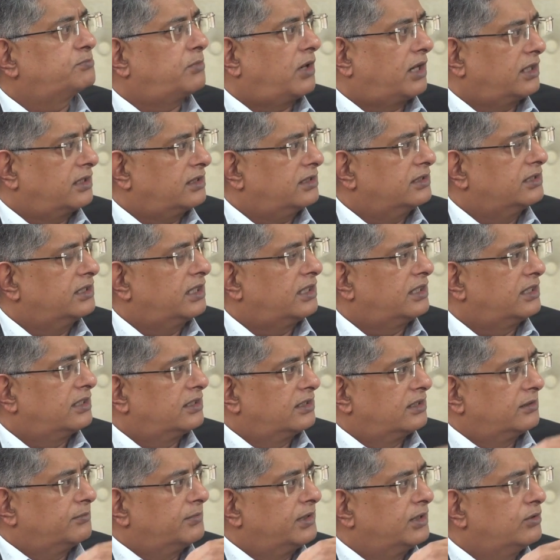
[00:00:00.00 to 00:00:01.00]
under
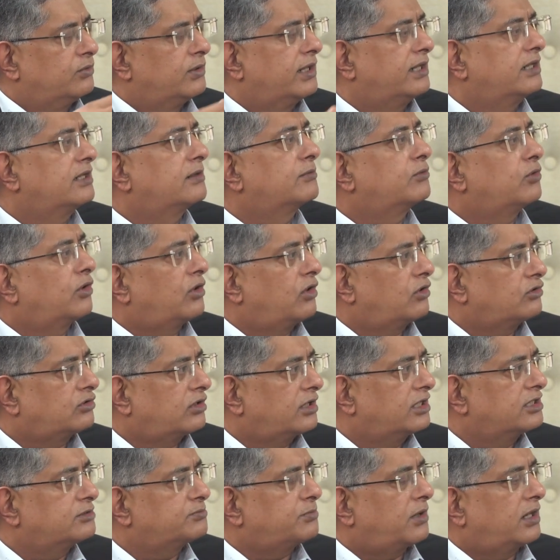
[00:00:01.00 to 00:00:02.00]
the menu item called
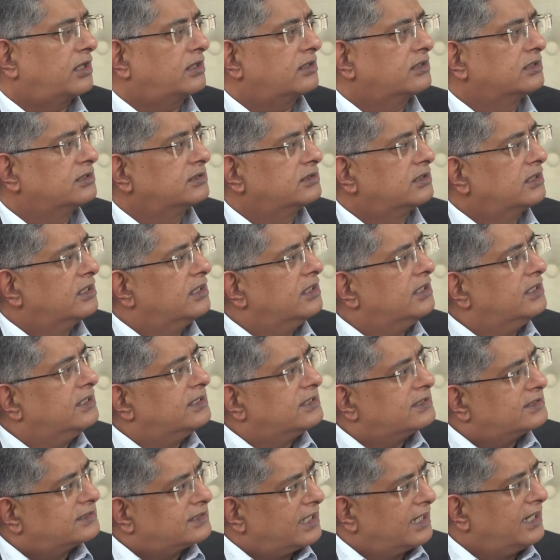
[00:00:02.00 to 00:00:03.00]
authorized partners,
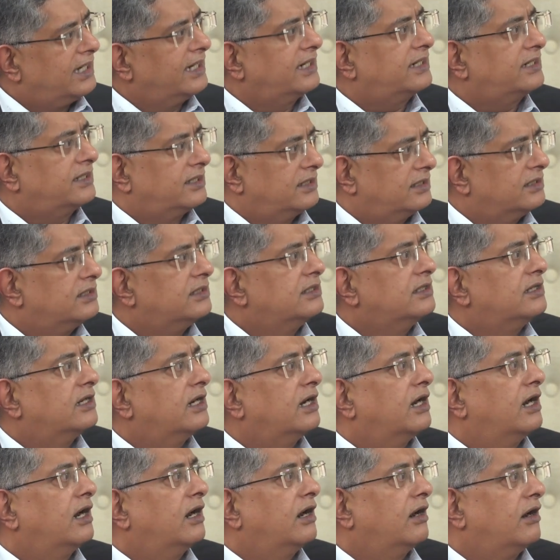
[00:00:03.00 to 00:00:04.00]
select
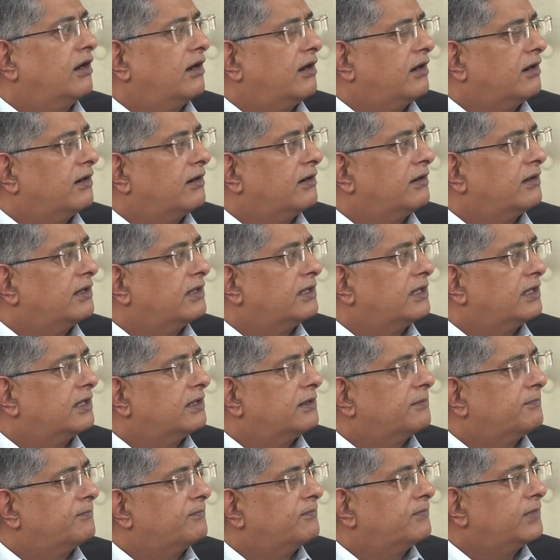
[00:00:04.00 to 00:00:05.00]

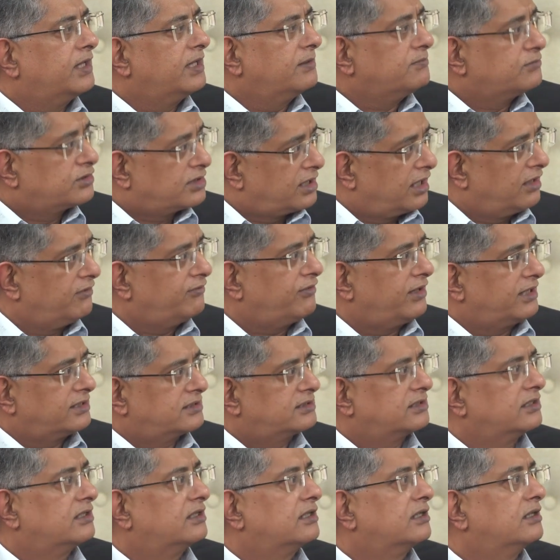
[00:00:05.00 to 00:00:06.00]
himself as
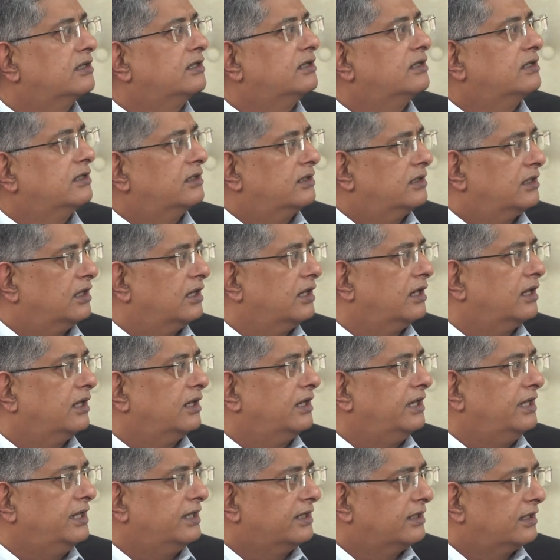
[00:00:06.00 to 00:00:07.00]
the
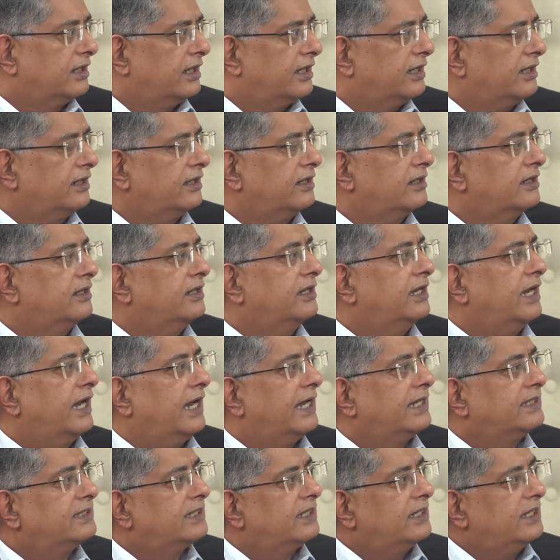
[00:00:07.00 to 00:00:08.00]
legal heir,
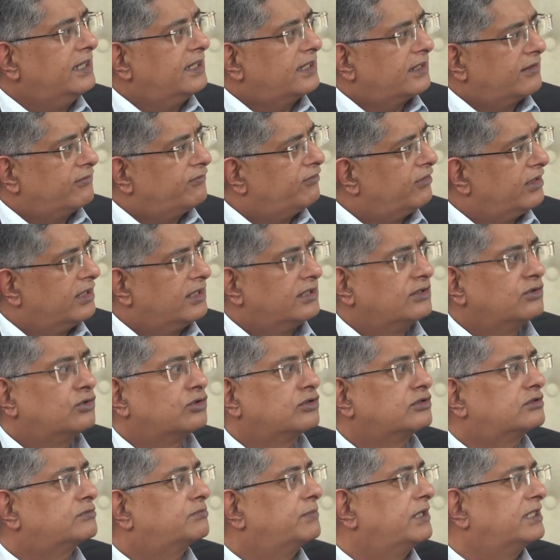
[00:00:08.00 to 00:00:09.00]
and then he can fill in
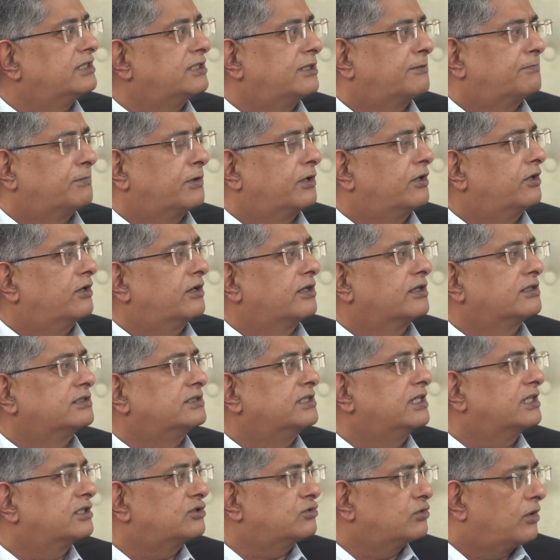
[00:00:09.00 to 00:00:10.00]
those basic particulars.
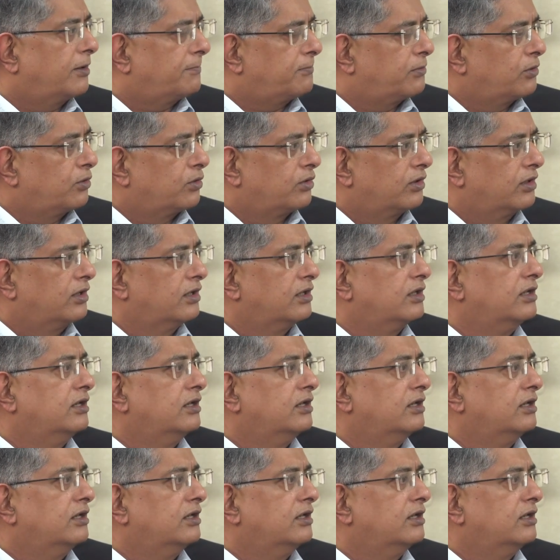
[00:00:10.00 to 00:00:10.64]
He has to upload